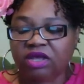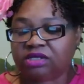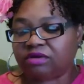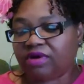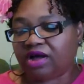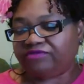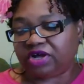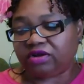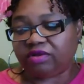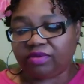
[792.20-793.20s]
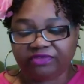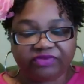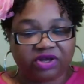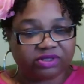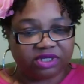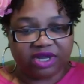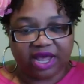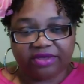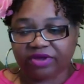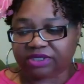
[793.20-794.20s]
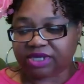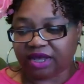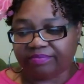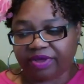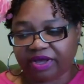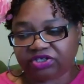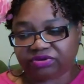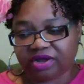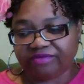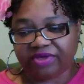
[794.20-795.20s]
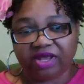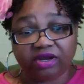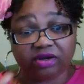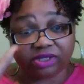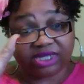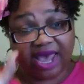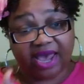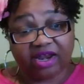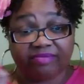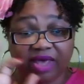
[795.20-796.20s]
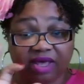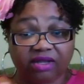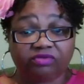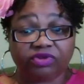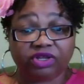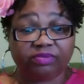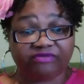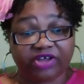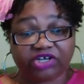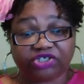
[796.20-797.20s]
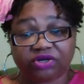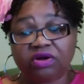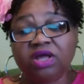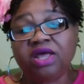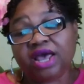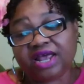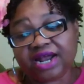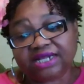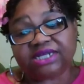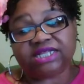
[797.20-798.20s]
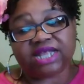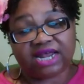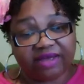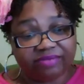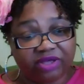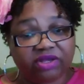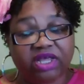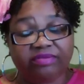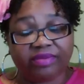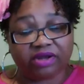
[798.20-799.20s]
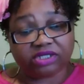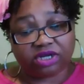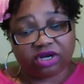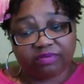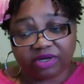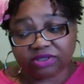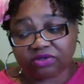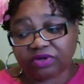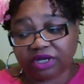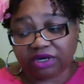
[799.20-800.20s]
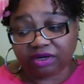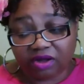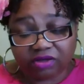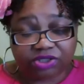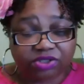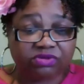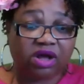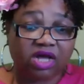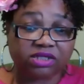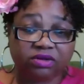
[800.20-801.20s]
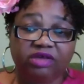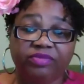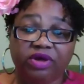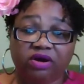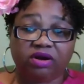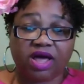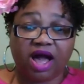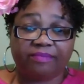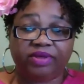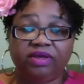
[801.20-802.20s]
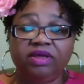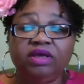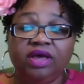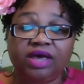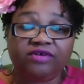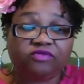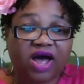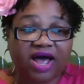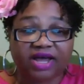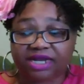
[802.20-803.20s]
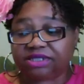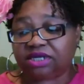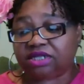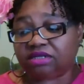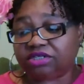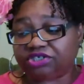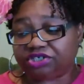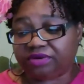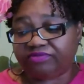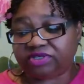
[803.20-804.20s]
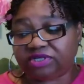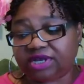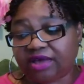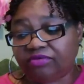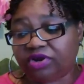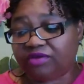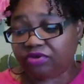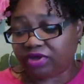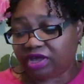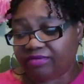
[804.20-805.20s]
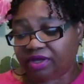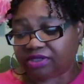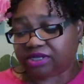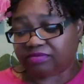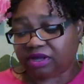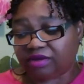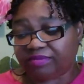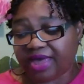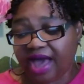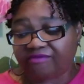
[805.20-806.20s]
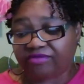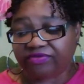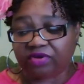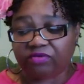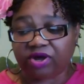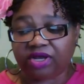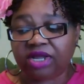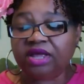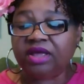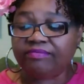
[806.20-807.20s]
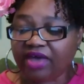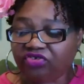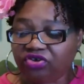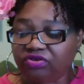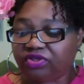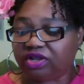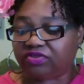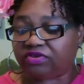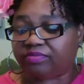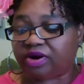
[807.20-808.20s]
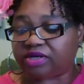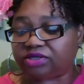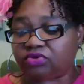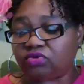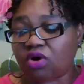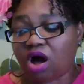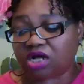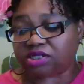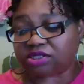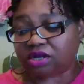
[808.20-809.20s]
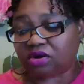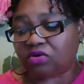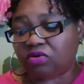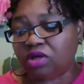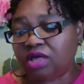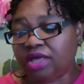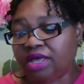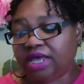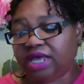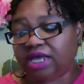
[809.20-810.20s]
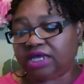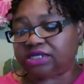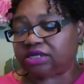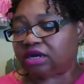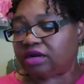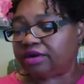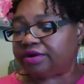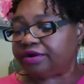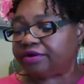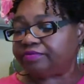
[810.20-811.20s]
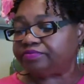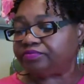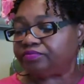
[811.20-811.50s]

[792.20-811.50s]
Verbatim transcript: So my phone and most phones today, you can take a picture of it and it'll scan it and make it look really professional. And I did that. I emailed it to her person who it needed to go to, and I also emailed her a copy. FYI, that's another little gem for today. Whenever you email something on behalf of someone, make sure you send it to the person who also is um